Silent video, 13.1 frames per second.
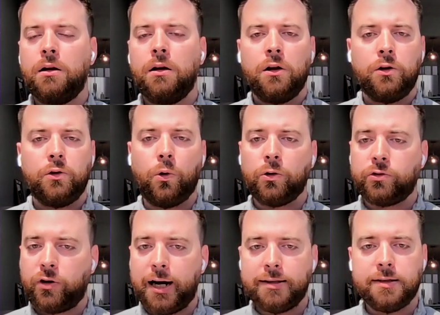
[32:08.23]
your
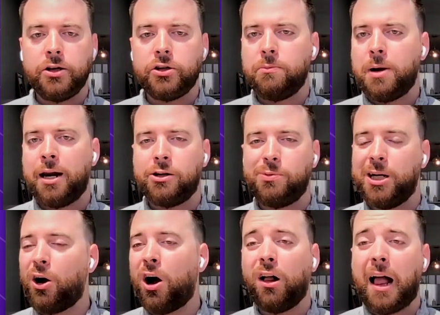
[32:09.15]
translation management,
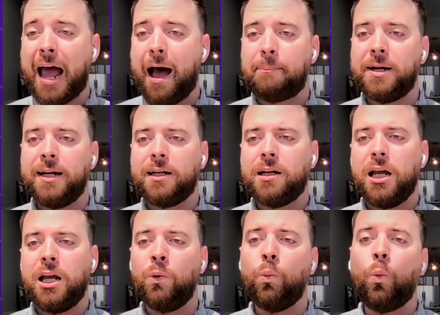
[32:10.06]
all happening
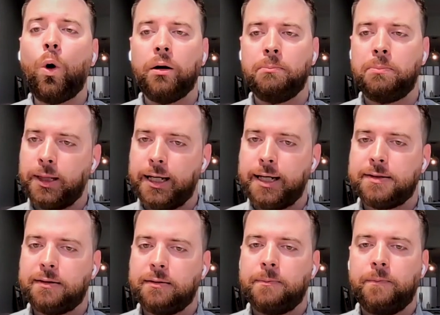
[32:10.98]
in one
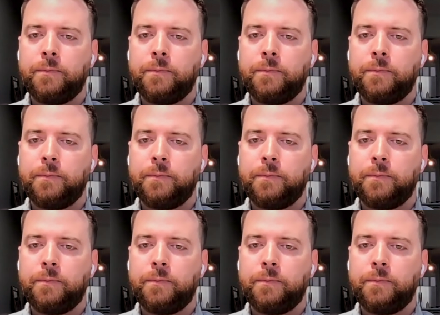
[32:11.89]
place.